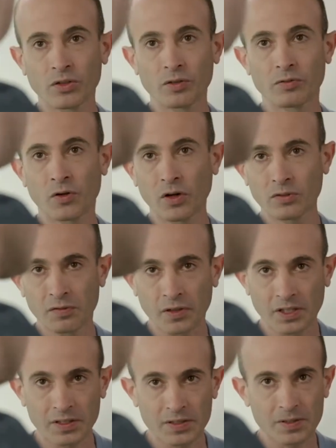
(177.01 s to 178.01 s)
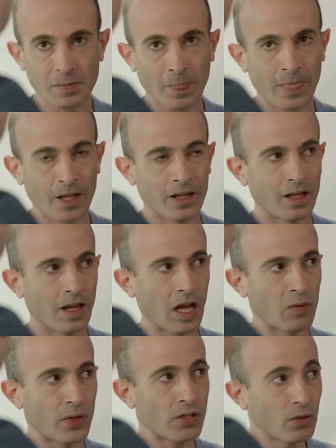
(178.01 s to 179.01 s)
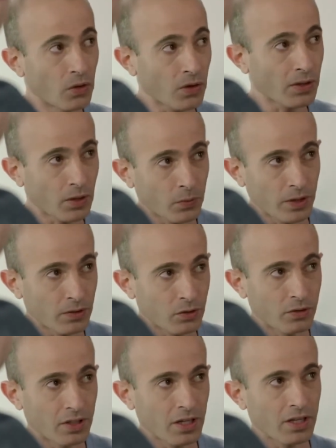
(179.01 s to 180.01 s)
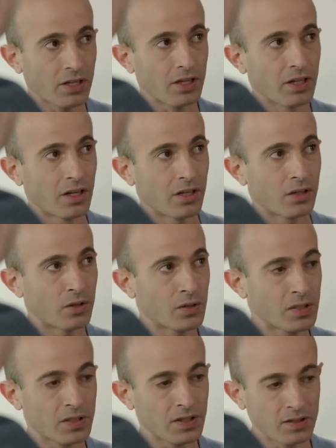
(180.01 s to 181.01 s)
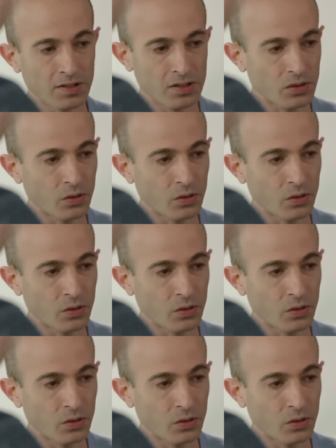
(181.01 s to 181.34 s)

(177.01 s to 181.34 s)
of conflicts. And when you look at the world today, you see this